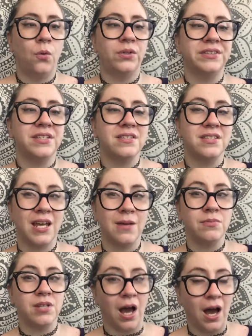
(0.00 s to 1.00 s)
While at the
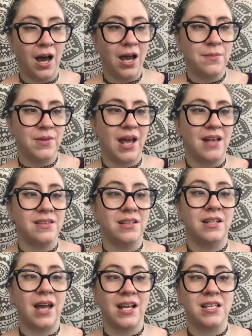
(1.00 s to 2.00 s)
same time, it has
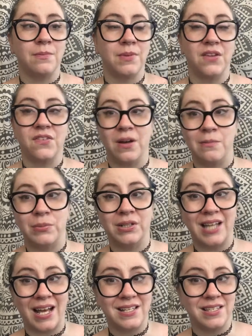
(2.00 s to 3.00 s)
a nice bit of
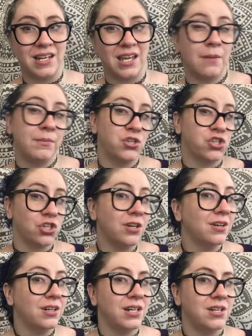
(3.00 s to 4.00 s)
complexity and
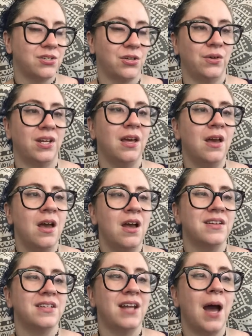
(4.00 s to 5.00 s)
maturity to it
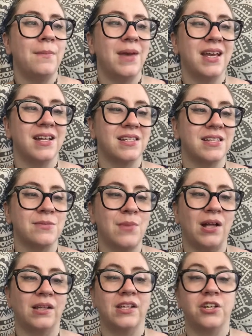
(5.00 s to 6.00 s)
to not make it
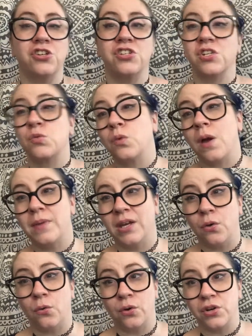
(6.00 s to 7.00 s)
smell like you're just
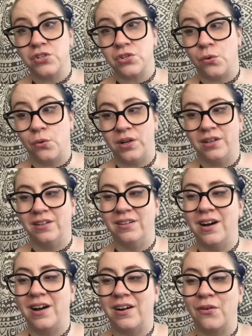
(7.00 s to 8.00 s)
rubbing orange
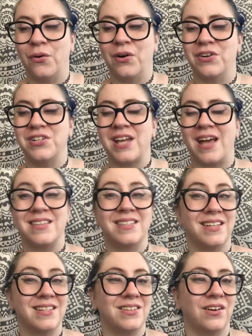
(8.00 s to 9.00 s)
oil or orange
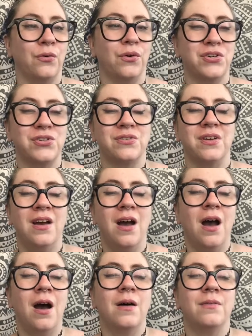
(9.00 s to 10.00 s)
essence or orange
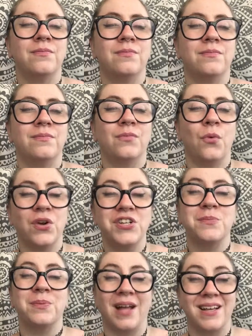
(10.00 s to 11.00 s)

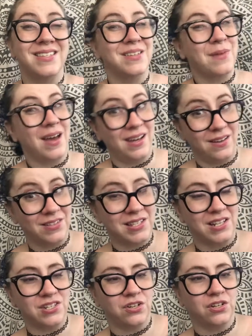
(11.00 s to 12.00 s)
orange blossom
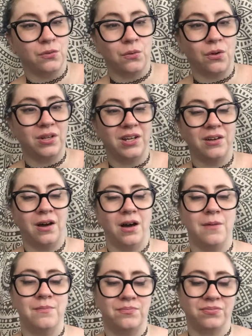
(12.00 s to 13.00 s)
essence or neroli
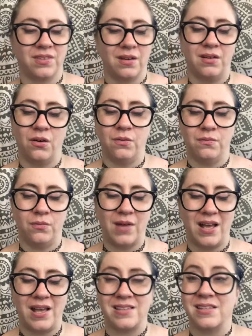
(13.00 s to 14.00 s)
um,
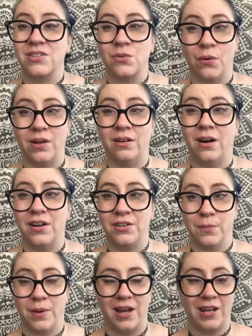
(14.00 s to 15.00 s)
essence oil on
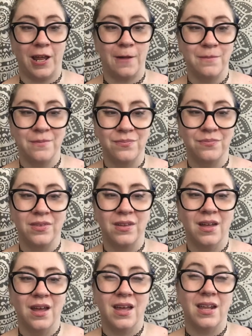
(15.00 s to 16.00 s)
your body
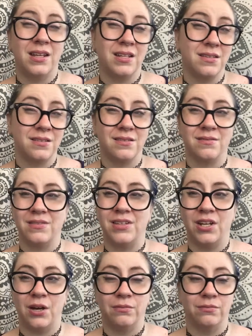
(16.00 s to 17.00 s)

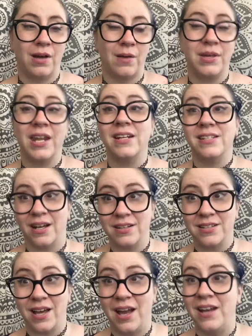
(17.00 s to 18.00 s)
you know, I'm getting
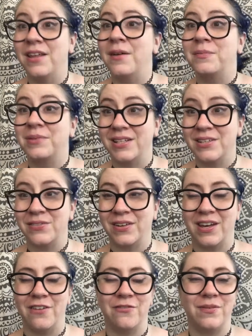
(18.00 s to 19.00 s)
tongue-tied, please
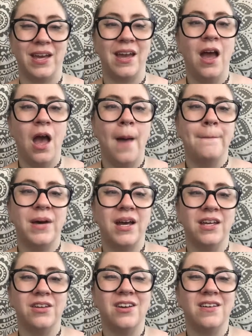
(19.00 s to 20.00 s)
forgive me.
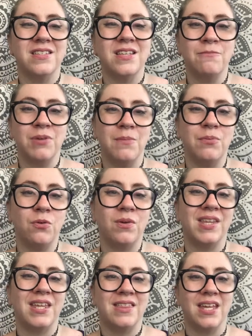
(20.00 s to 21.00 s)
But, you know, some people,
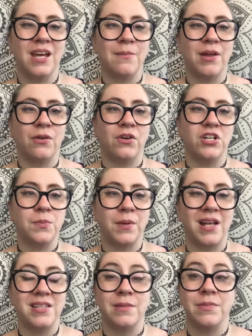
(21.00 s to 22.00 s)
when they think about Orange
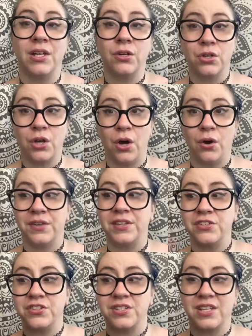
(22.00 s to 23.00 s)
Blossom, they'll go and
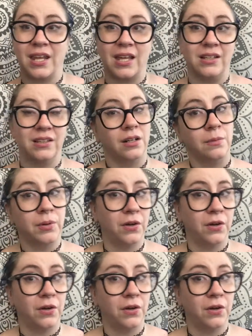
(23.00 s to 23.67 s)
they'll just get like a little